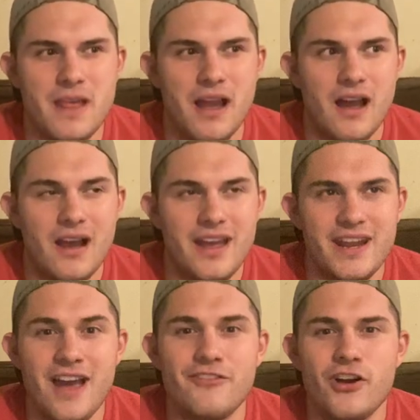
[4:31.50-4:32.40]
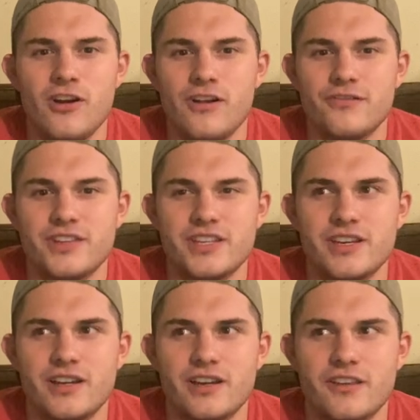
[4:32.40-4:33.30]
and have all of
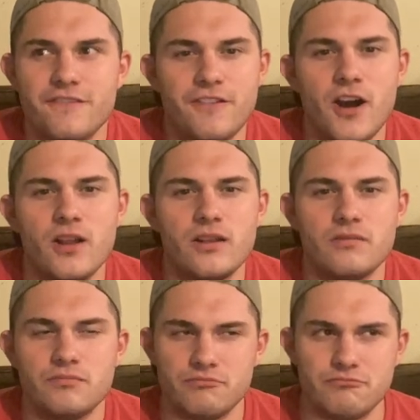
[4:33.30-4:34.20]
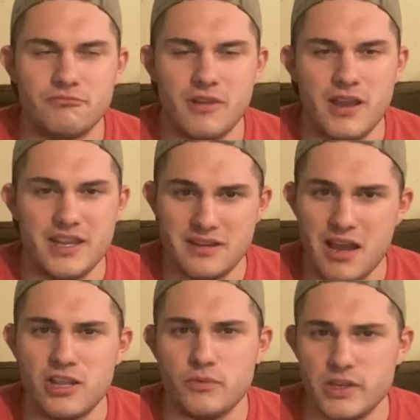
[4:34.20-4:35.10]
the fall and
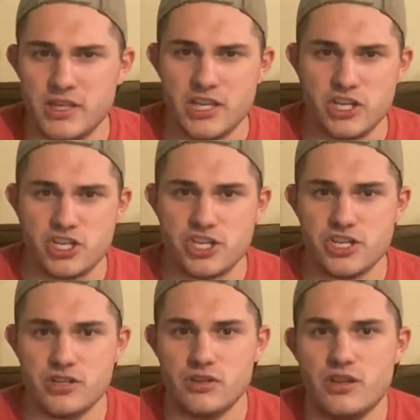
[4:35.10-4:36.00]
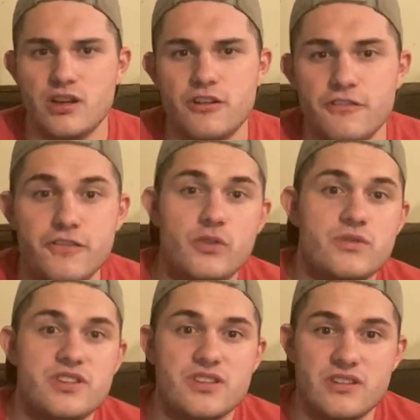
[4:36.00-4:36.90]
Halloween-ish
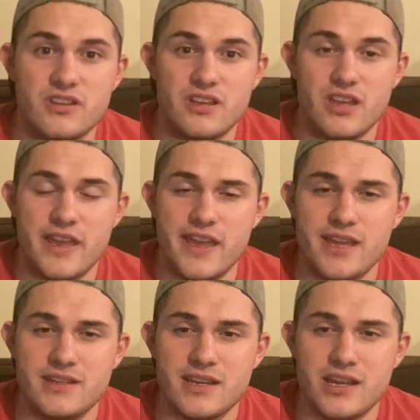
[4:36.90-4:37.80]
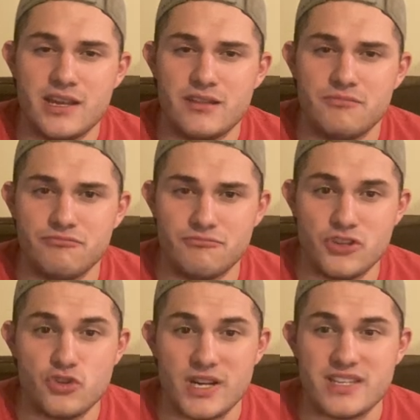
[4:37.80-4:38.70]
foods and
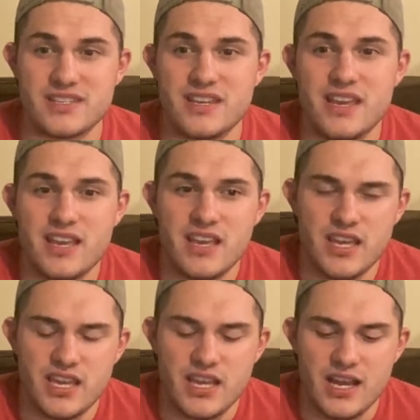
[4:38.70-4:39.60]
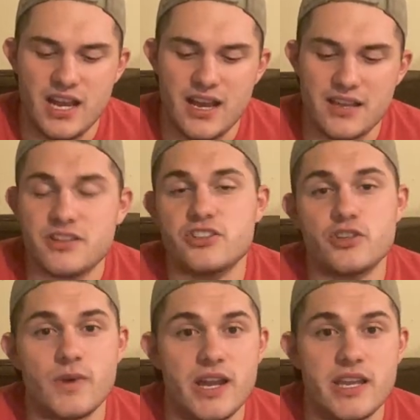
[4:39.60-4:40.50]
drinks.
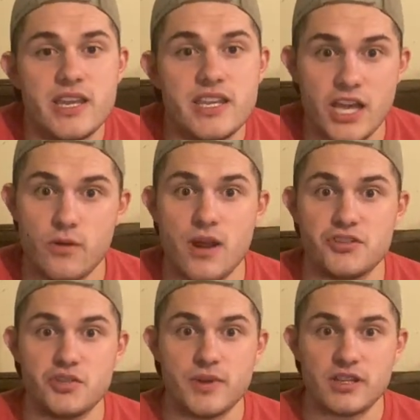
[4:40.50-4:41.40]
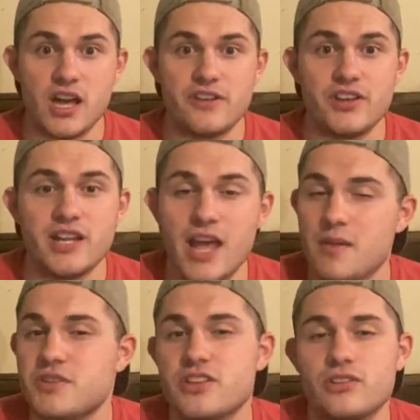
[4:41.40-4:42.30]
Do I get around to doing a lot of it?
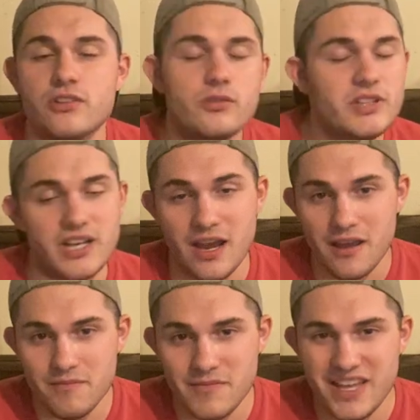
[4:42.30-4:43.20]
Absolutely not.